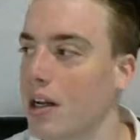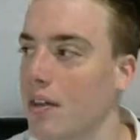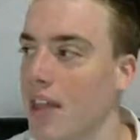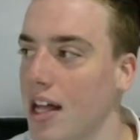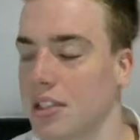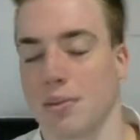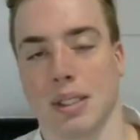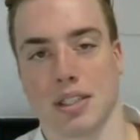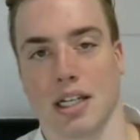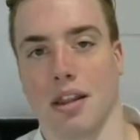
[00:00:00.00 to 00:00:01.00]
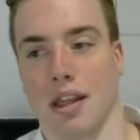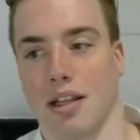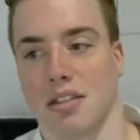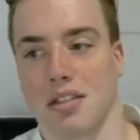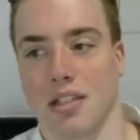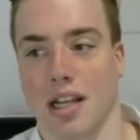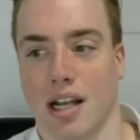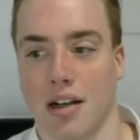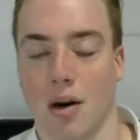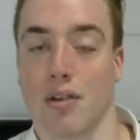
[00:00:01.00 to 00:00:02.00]
that smells like this, and I
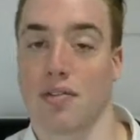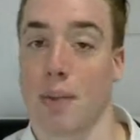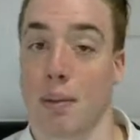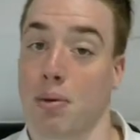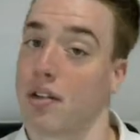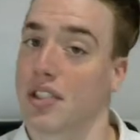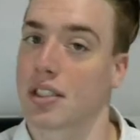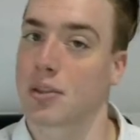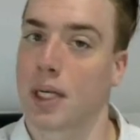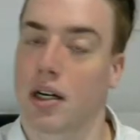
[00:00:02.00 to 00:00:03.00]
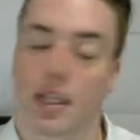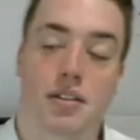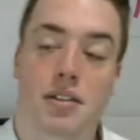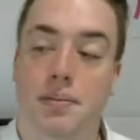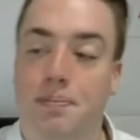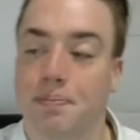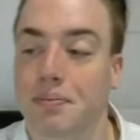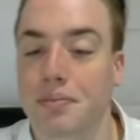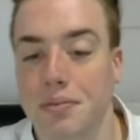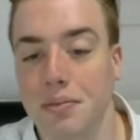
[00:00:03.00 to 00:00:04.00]
know it from my previous experience.
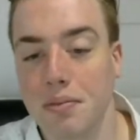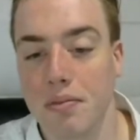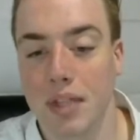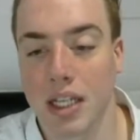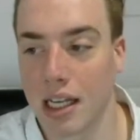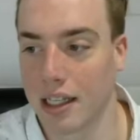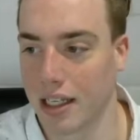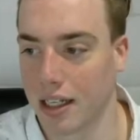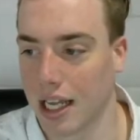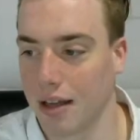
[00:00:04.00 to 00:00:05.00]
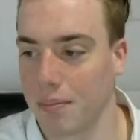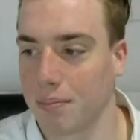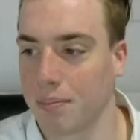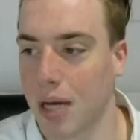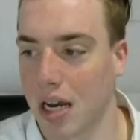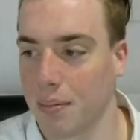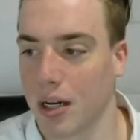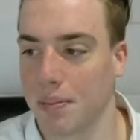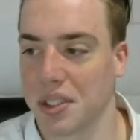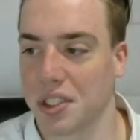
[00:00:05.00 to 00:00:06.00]
And then again, bottom
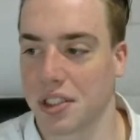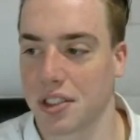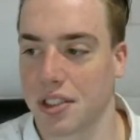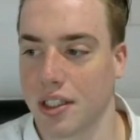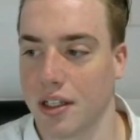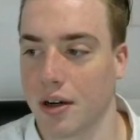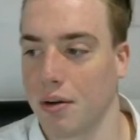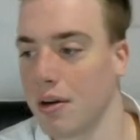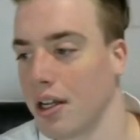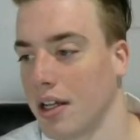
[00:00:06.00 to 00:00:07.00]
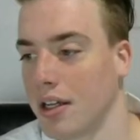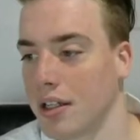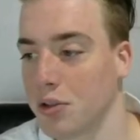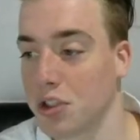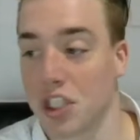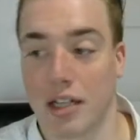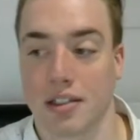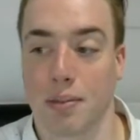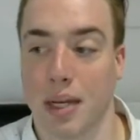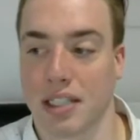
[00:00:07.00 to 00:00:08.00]
up is just, you sense
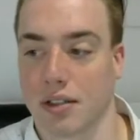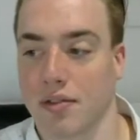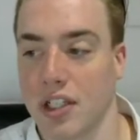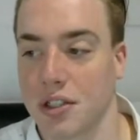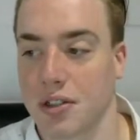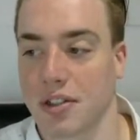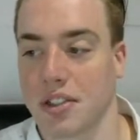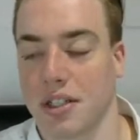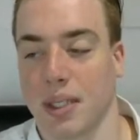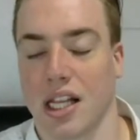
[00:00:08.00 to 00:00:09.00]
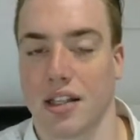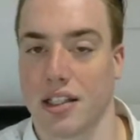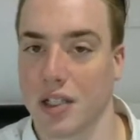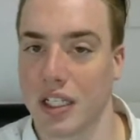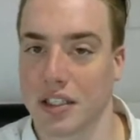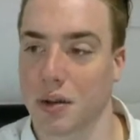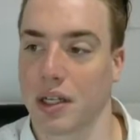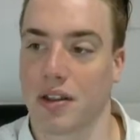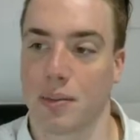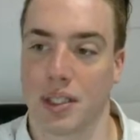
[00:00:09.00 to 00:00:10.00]
the basic features of stimuli and then you
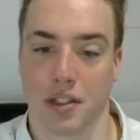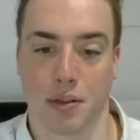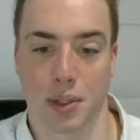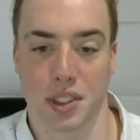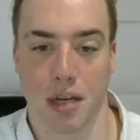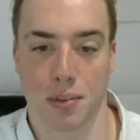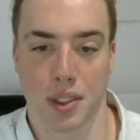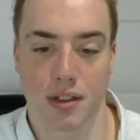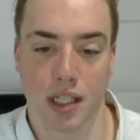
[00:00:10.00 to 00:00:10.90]
integrate them into your perception.